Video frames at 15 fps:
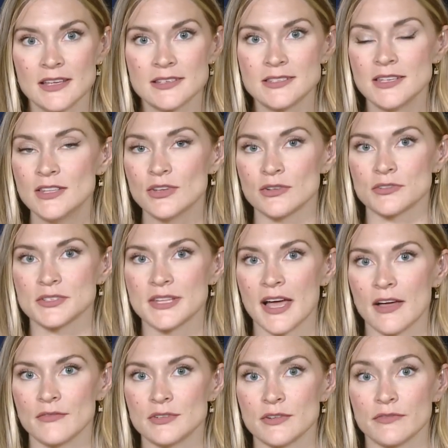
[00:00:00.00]
Seniors
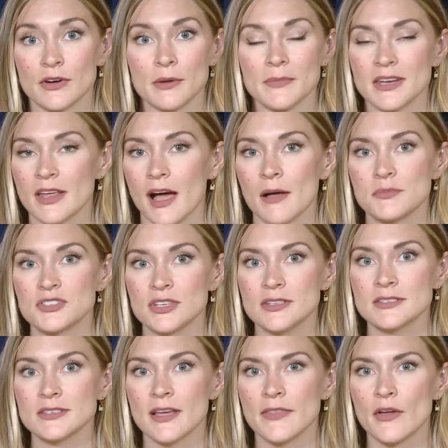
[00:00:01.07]
have deferment
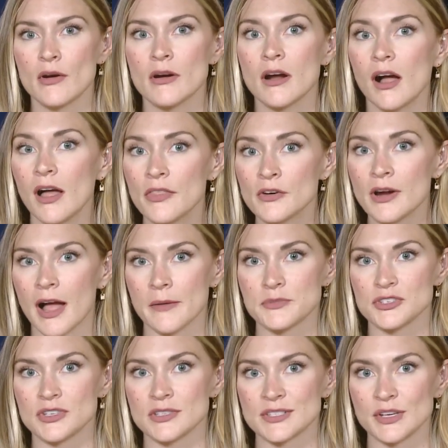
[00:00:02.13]
options, and there are other
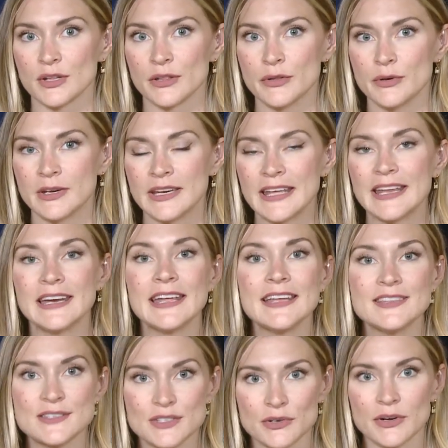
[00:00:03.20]
options included in an
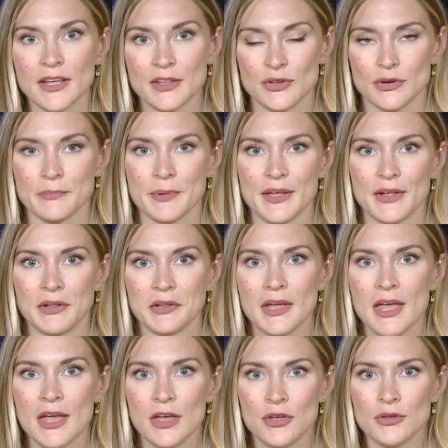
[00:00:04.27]
insert in your bill.
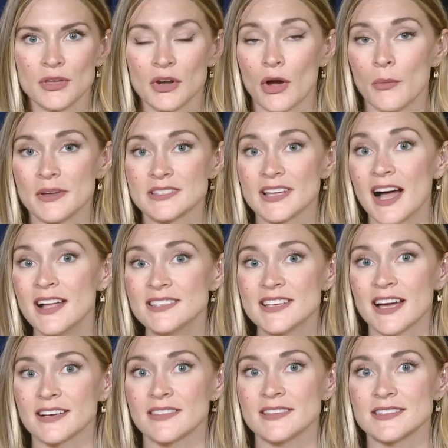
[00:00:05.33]
You can always
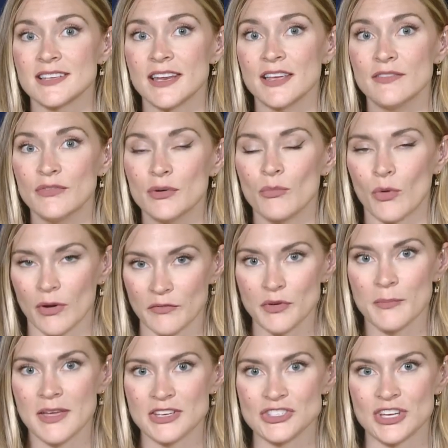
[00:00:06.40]
contact the city for more
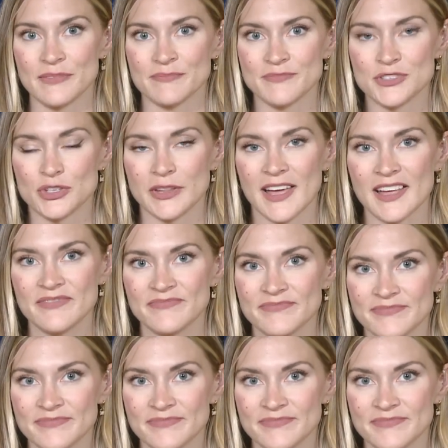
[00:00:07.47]
information. Juliette?